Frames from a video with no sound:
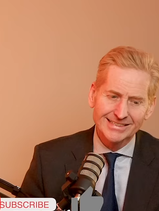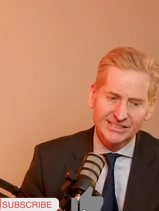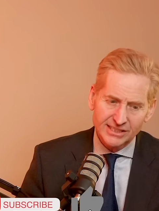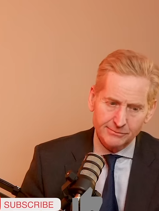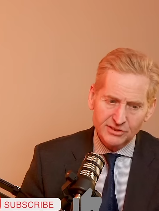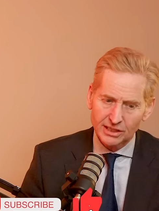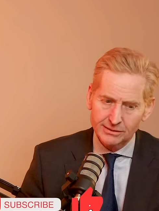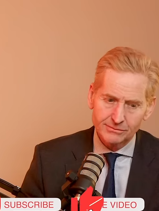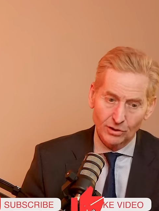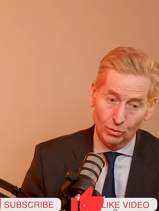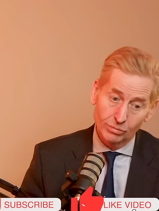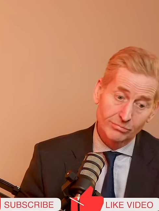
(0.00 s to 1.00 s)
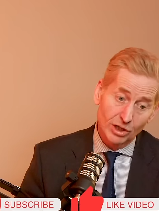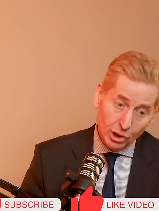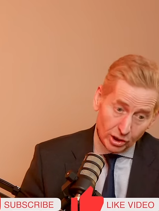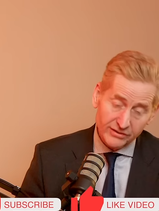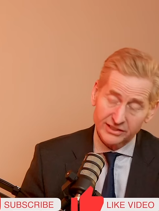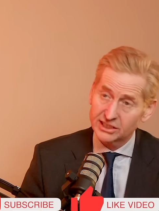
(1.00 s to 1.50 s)
Sometimes, or a
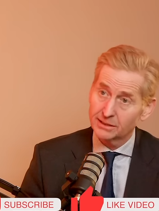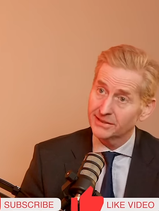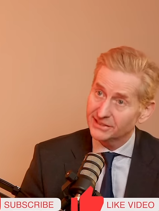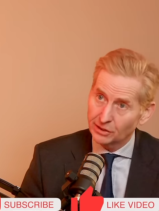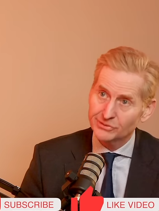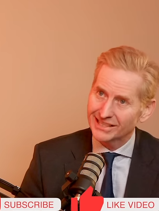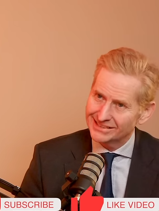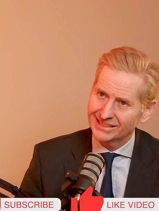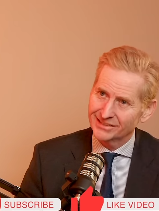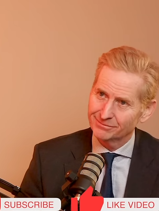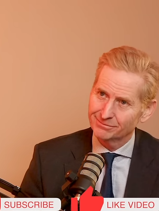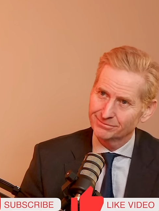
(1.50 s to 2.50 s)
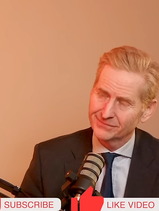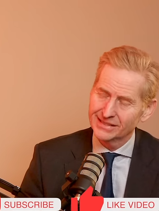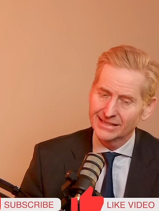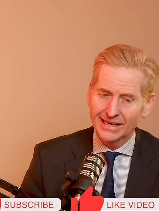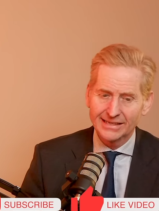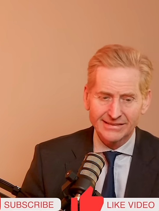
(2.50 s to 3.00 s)
lot of the time, they don't get done,
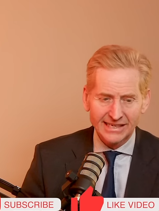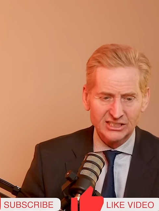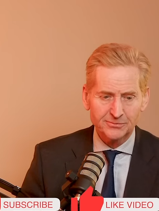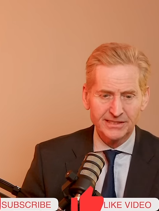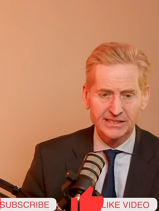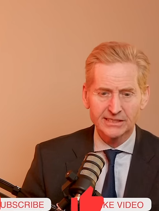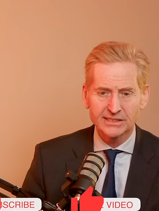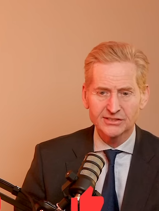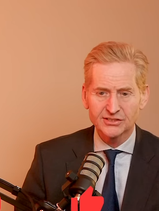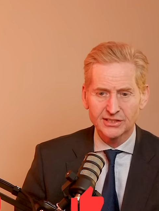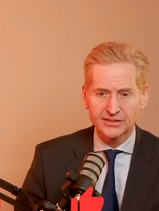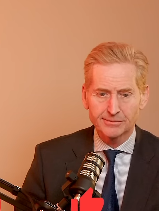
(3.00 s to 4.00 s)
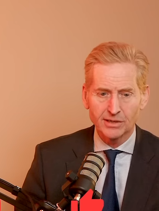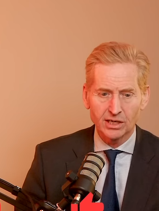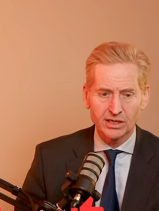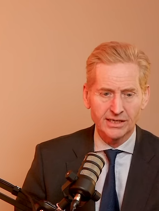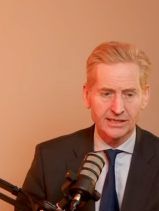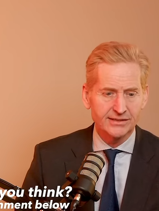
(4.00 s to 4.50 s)
mm-hmm. and that's because the
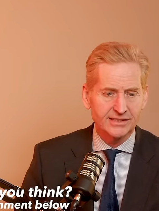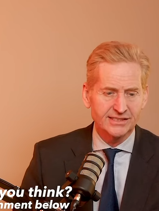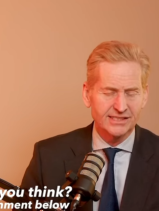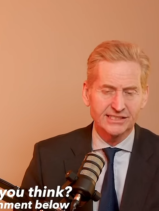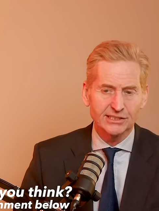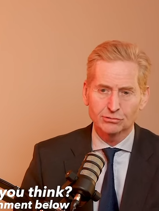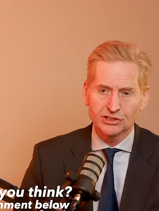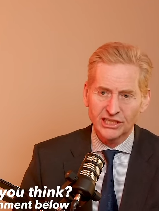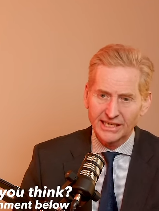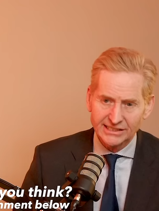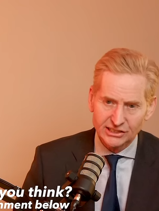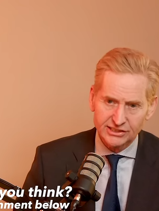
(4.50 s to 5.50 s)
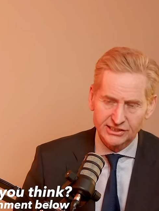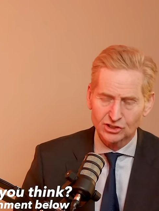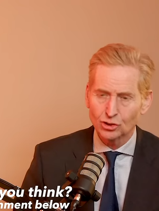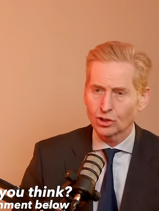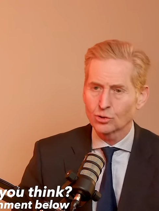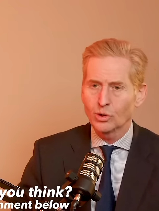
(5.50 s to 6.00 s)
mar- uh, the deal changes. is
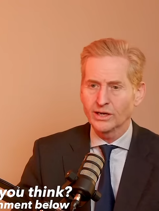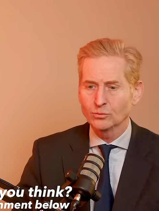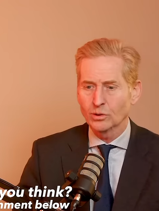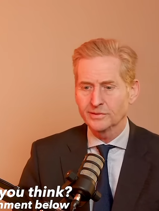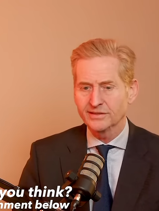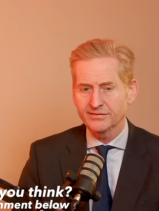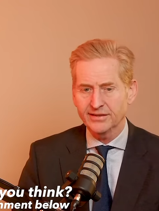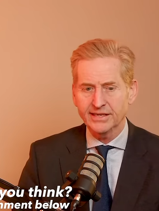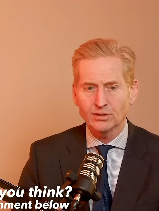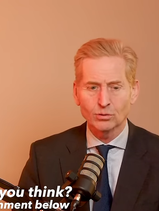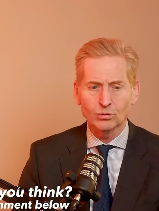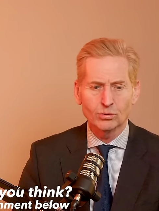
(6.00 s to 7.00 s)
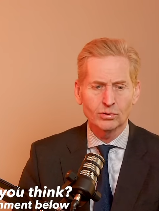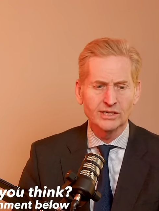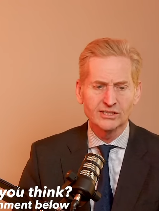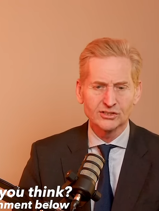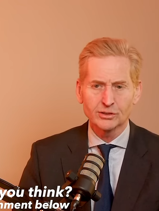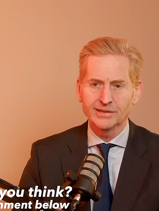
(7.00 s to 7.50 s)
not quite what we think, or
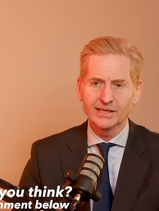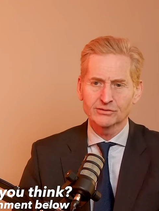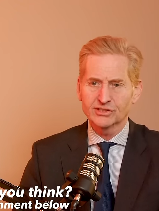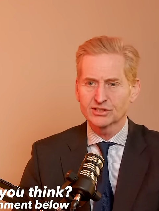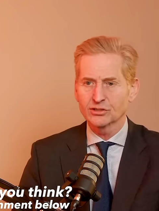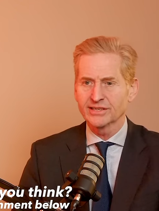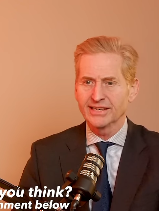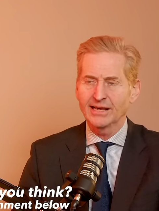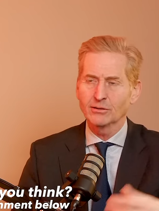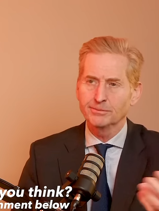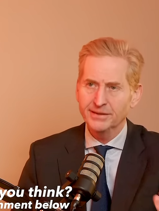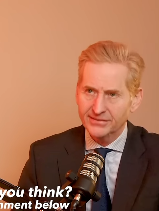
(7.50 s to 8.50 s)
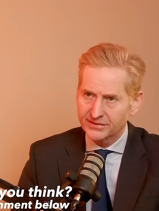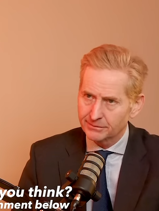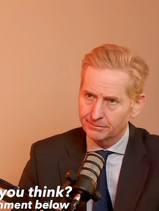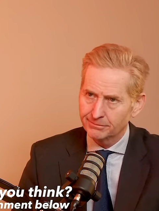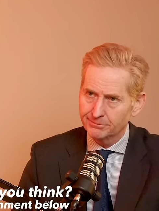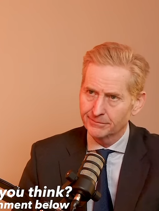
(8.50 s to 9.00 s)
someone else has gone and outbid
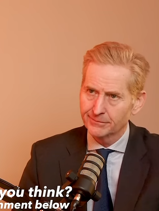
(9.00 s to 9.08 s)
them.